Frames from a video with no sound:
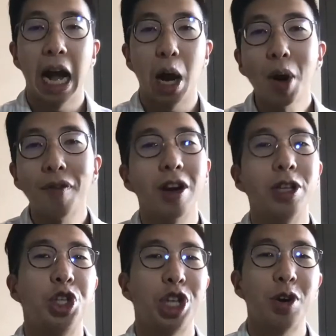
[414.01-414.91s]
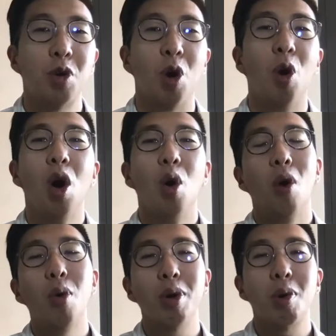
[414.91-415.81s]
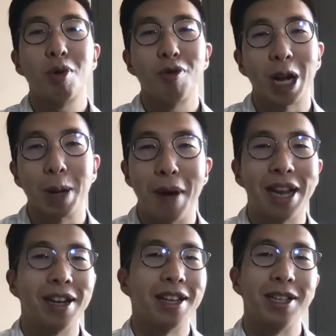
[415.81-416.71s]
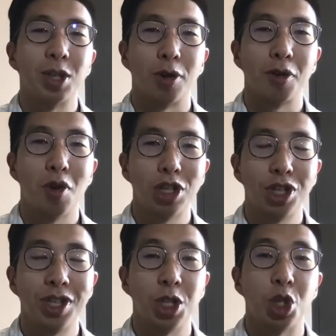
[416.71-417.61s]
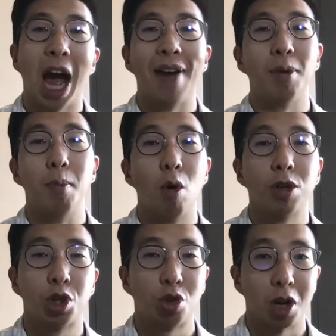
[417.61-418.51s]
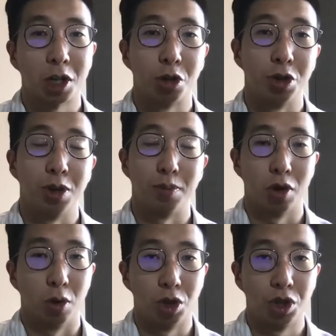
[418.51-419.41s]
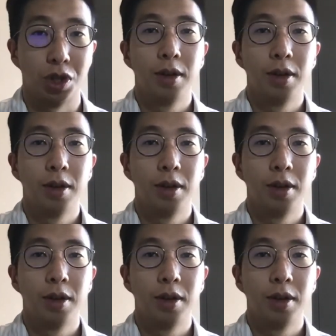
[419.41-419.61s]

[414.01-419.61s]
However, in general, what we would recommend in these sort of questions is to have a more structured approach.